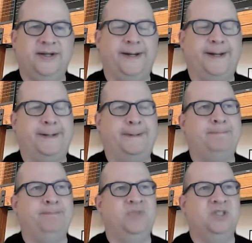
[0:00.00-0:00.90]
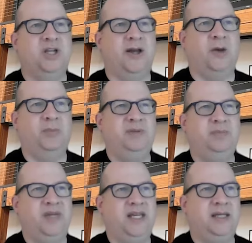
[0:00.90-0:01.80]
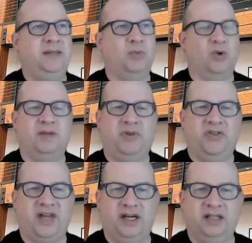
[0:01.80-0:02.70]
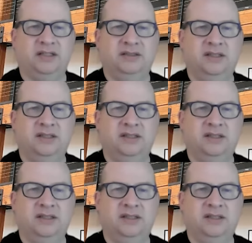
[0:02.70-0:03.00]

to help me be more empathetic,